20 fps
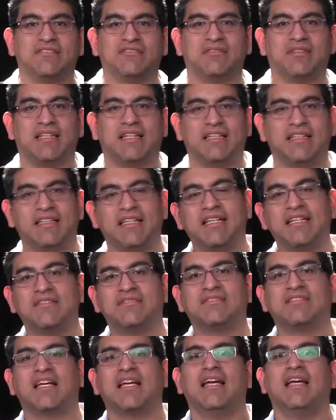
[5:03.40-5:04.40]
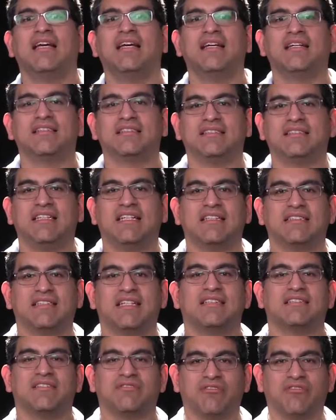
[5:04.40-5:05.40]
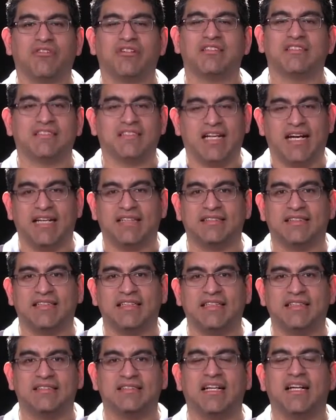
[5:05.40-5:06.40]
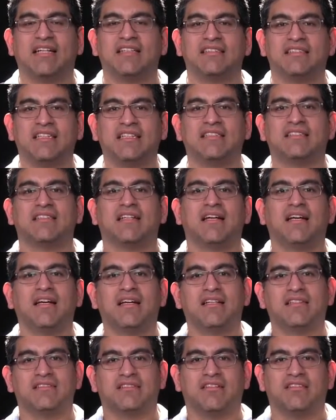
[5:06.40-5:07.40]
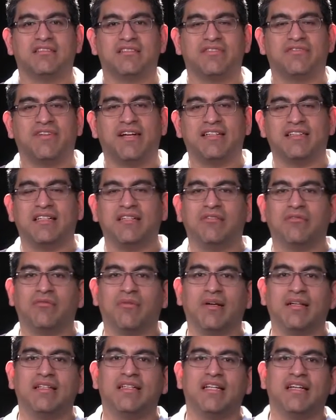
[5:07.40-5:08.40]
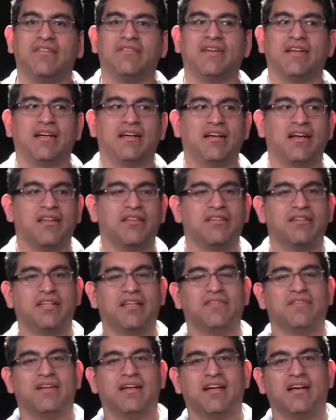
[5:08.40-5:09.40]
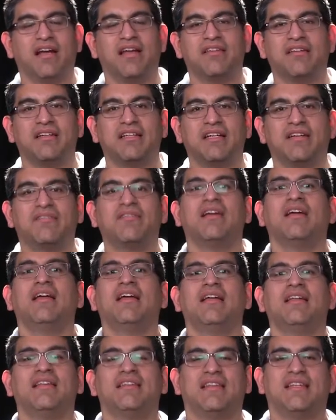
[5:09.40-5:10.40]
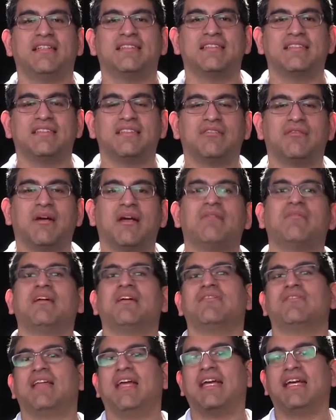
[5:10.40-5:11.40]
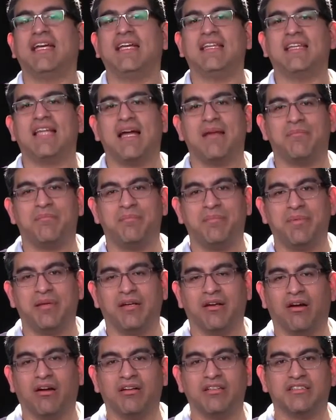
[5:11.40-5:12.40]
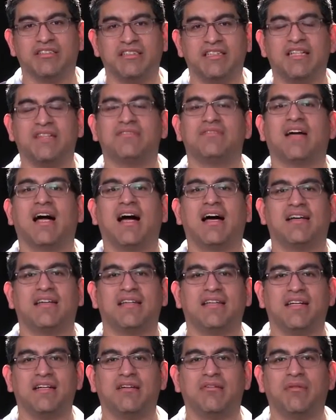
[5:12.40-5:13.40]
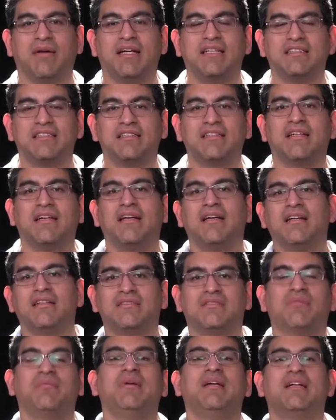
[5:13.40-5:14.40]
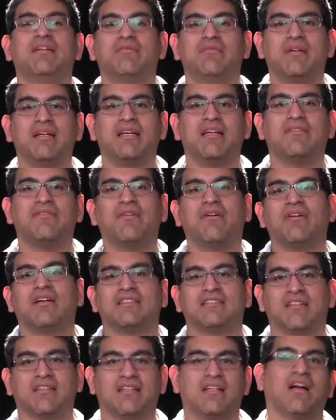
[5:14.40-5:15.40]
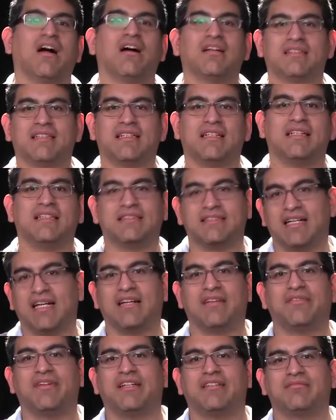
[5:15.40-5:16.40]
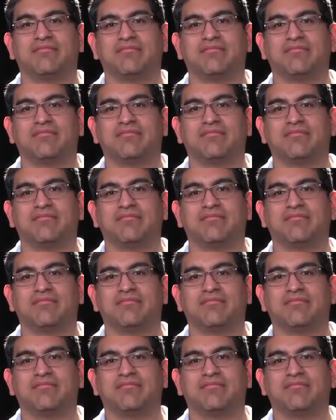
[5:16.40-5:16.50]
within divs, CSS, of course, cascading style sheets, starts affecting one div and another div and another div. This is a great way of taking that large div out of the equation so we can really focus on the content inside of it.